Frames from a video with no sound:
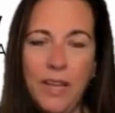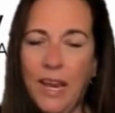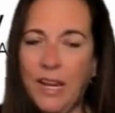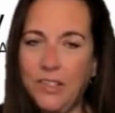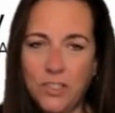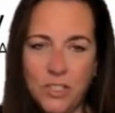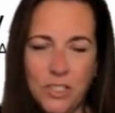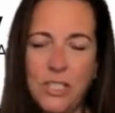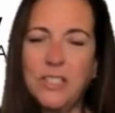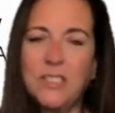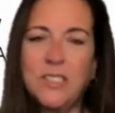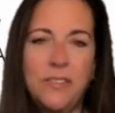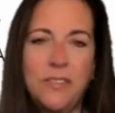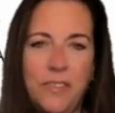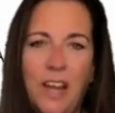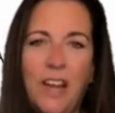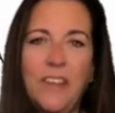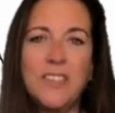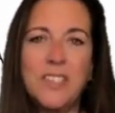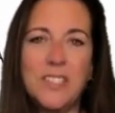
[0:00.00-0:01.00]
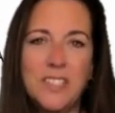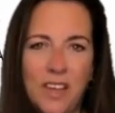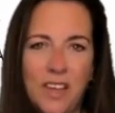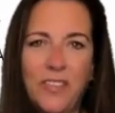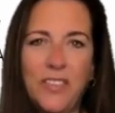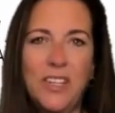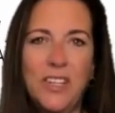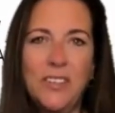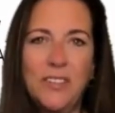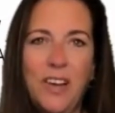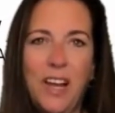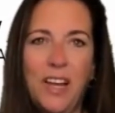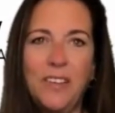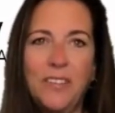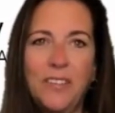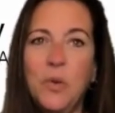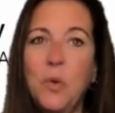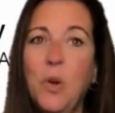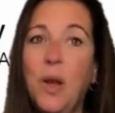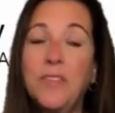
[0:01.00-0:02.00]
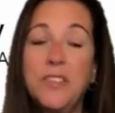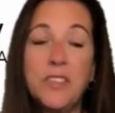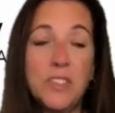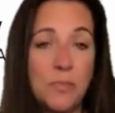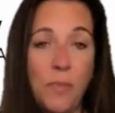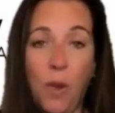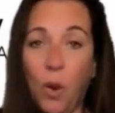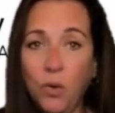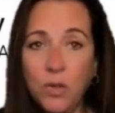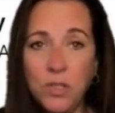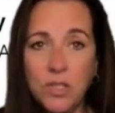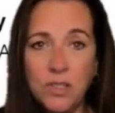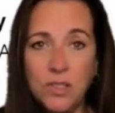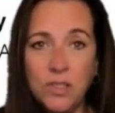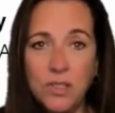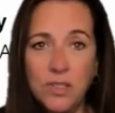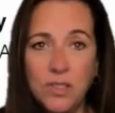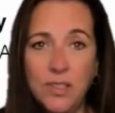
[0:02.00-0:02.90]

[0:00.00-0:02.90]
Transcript: age 65 to 75 who have smoked